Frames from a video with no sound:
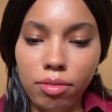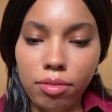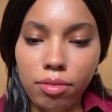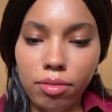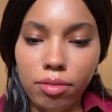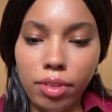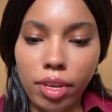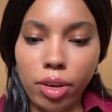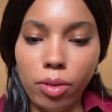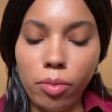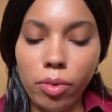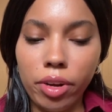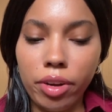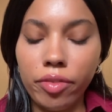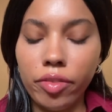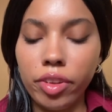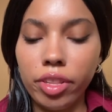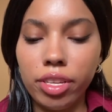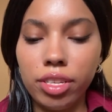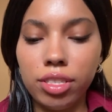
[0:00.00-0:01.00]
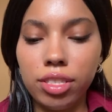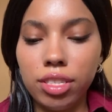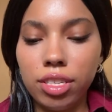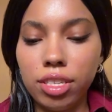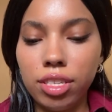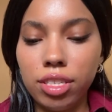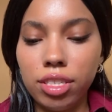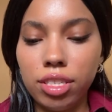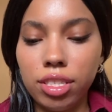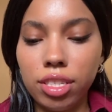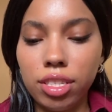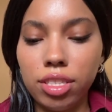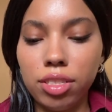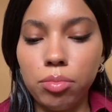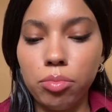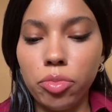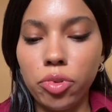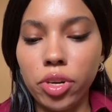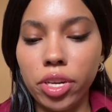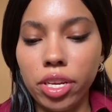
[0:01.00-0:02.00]
Like, whatever this is, it's
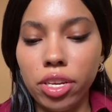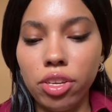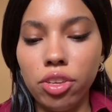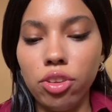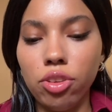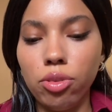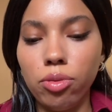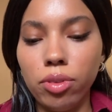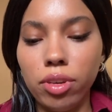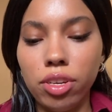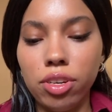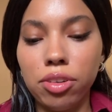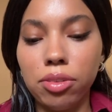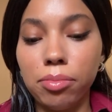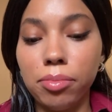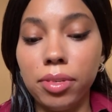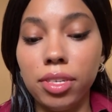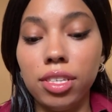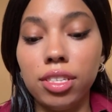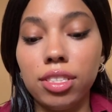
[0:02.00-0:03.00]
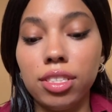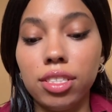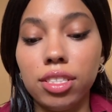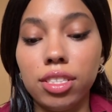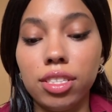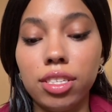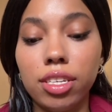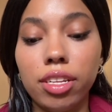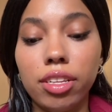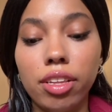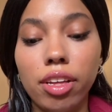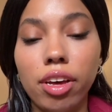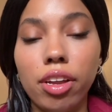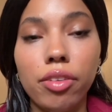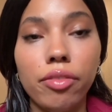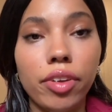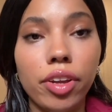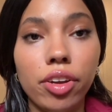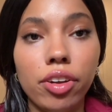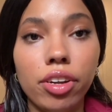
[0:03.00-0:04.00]
bringing you inner peace to a lot of
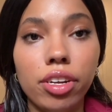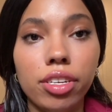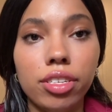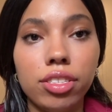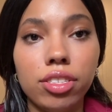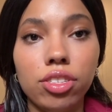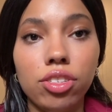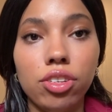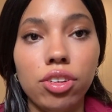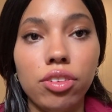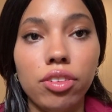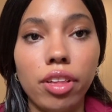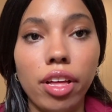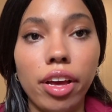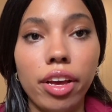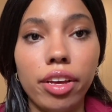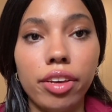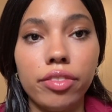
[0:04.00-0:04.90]
areas in your life.